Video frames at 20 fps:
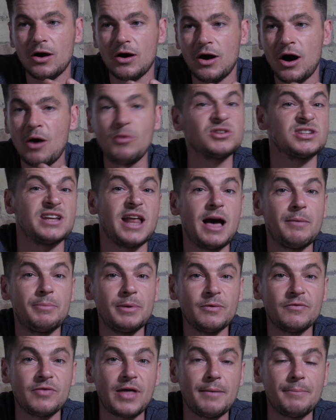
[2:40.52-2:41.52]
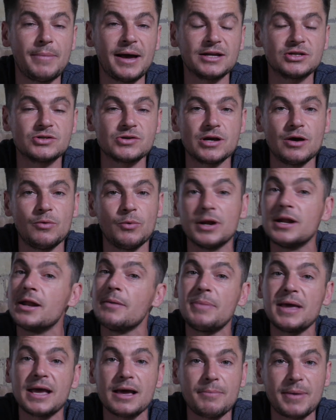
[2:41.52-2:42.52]
I wasn't happy with that battery. I wanted a
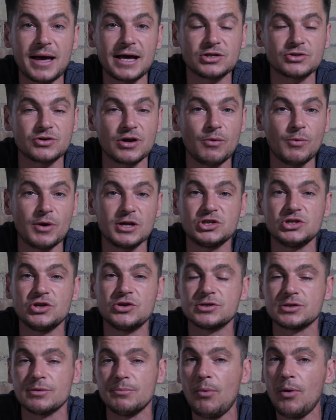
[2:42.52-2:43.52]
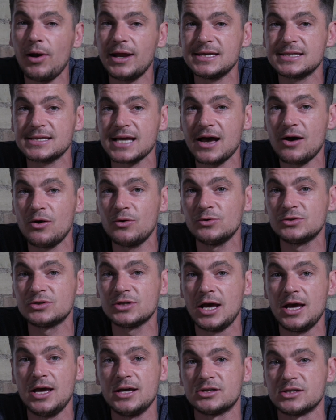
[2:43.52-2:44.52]
bigger battery. I wanted to use the Moly cells.
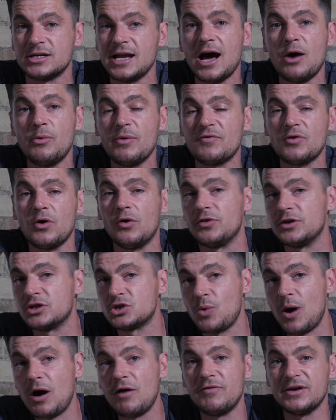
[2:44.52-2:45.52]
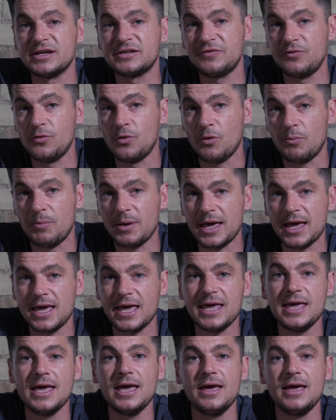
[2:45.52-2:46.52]
So now we've got the 12S4P